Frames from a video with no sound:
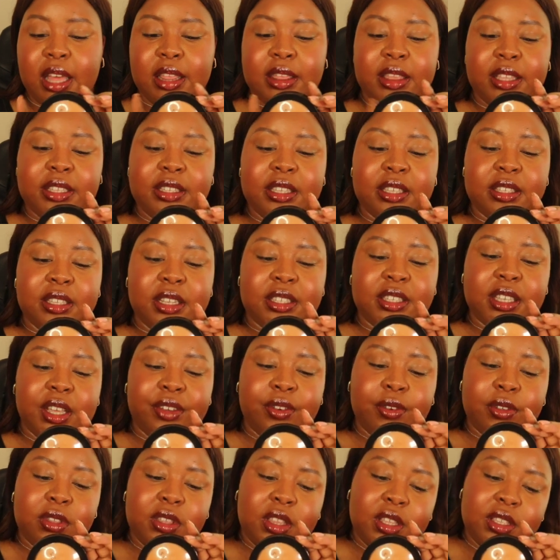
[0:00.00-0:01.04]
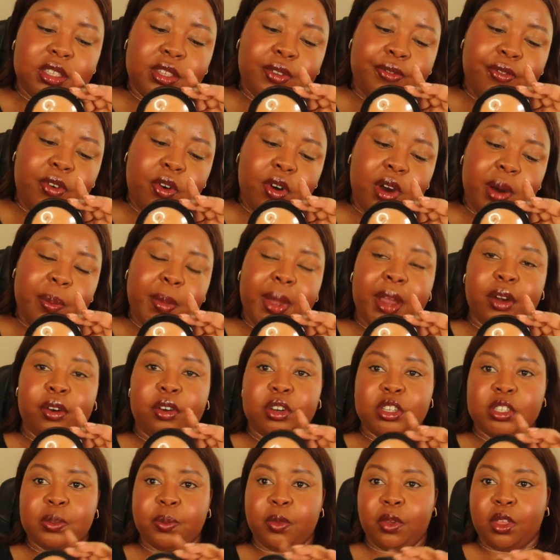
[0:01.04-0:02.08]
This is the Sephora Micro
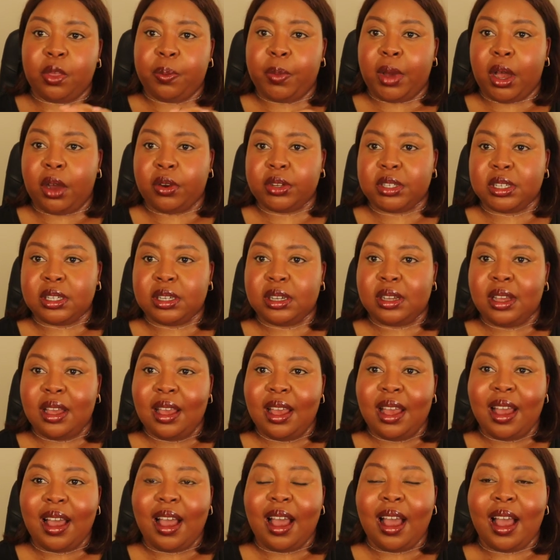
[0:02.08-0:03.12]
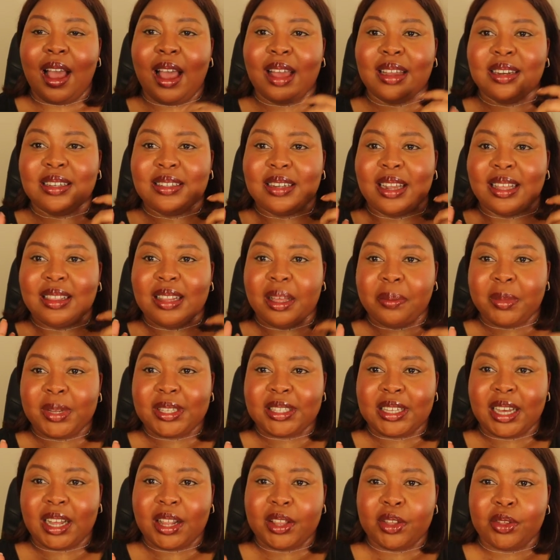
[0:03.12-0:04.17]
Smooth powder, and let me
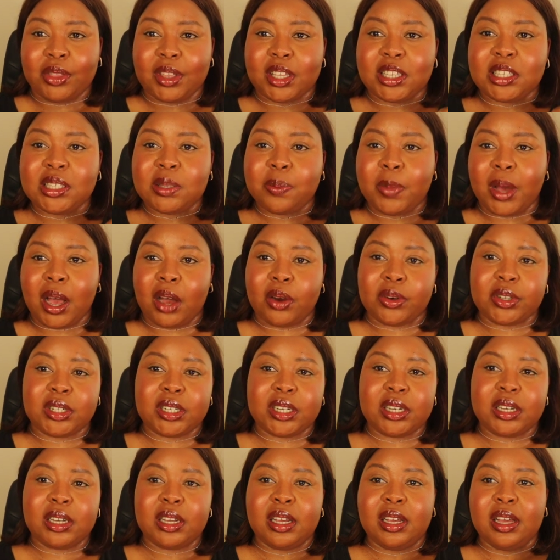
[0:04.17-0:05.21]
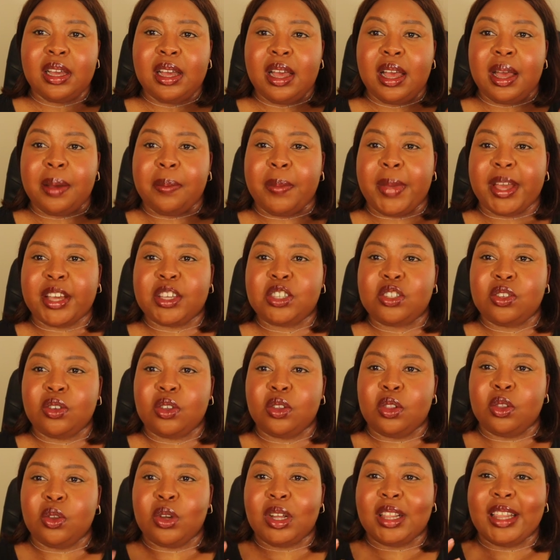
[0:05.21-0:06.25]
tell you, this powder makes
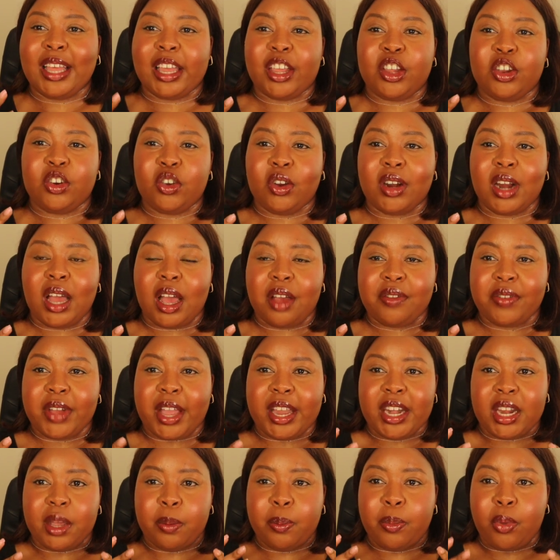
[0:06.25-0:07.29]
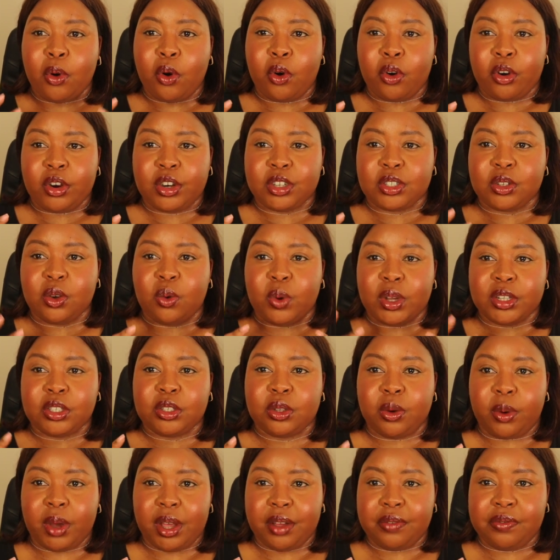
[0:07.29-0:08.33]
you look like you don't have any pores
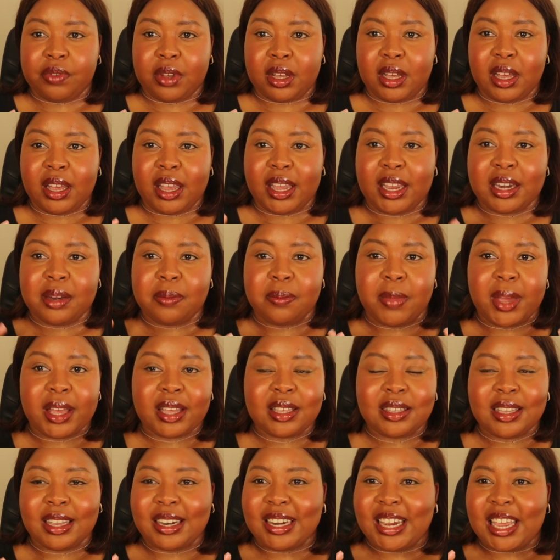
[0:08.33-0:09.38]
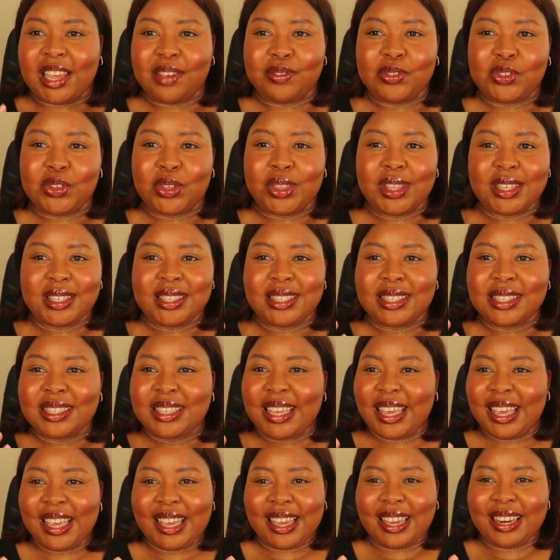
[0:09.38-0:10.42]
whatsoever. It gives you this
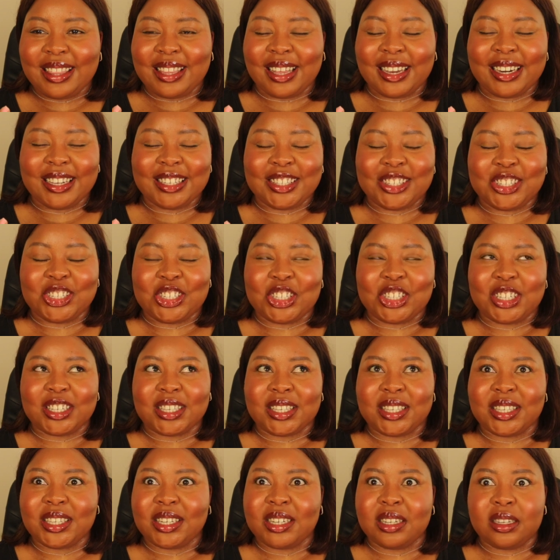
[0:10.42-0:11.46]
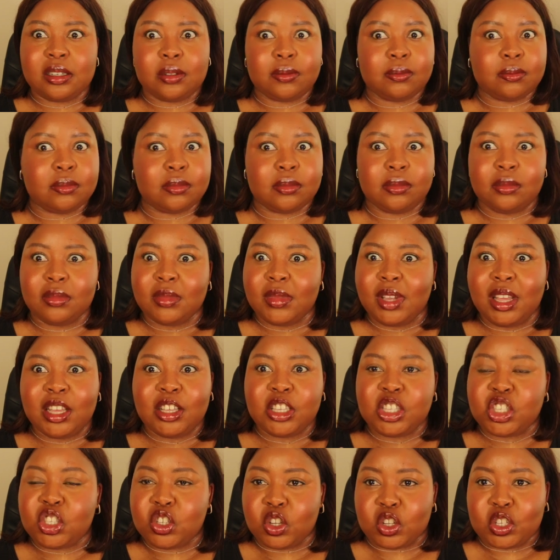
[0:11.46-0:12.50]
skin that is just
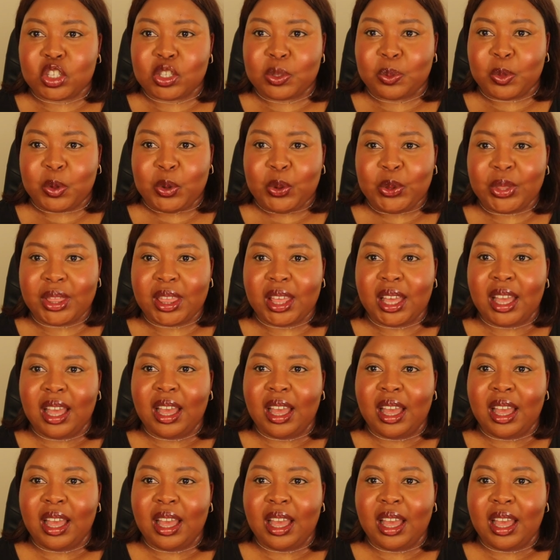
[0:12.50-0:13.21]
so smooth.